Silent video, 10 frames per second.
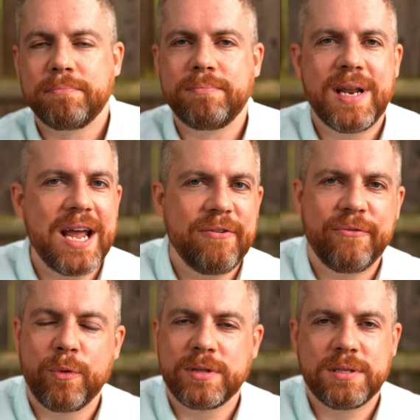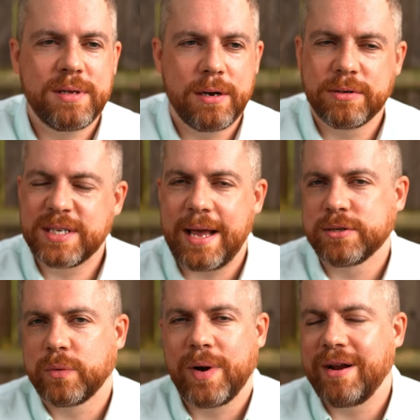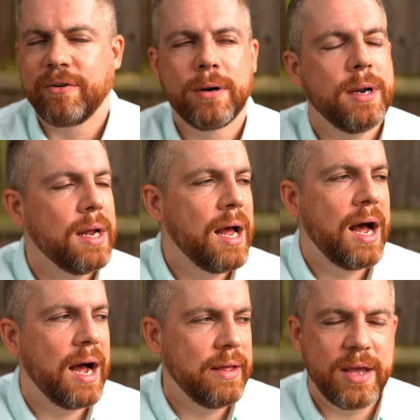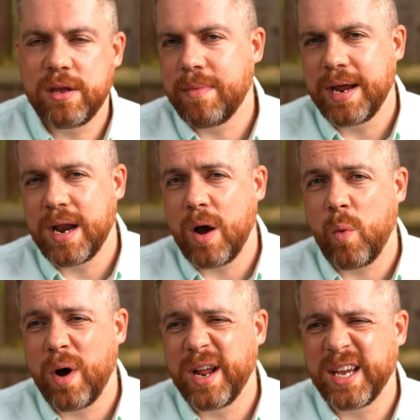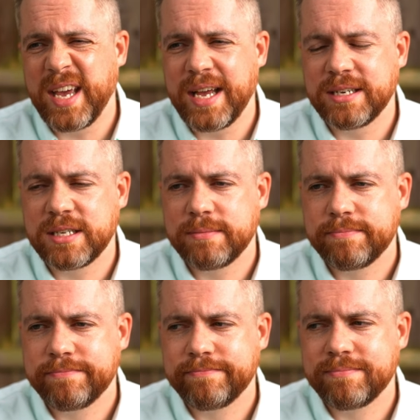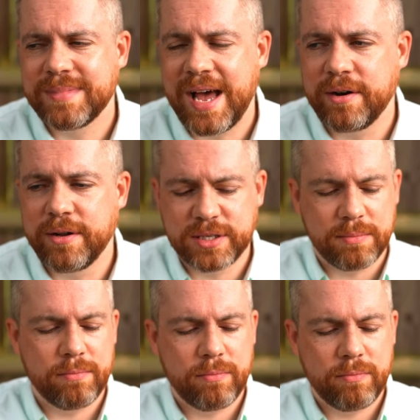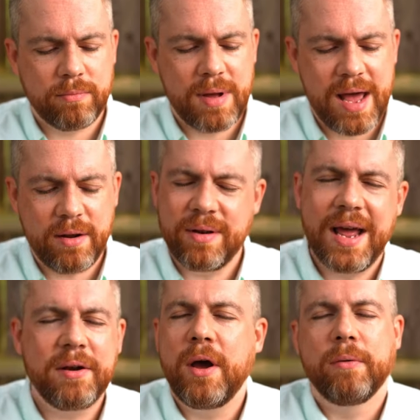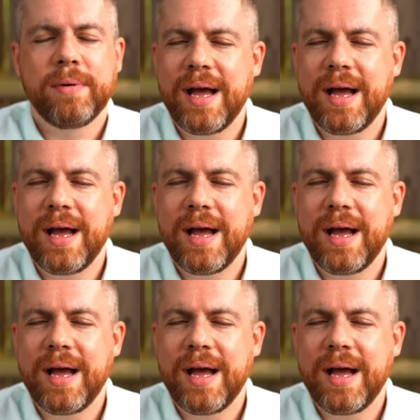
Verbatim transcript: knife with, you know, scales or whatever uh, that you might not wanna get, I don't know, some I don't, I don't know.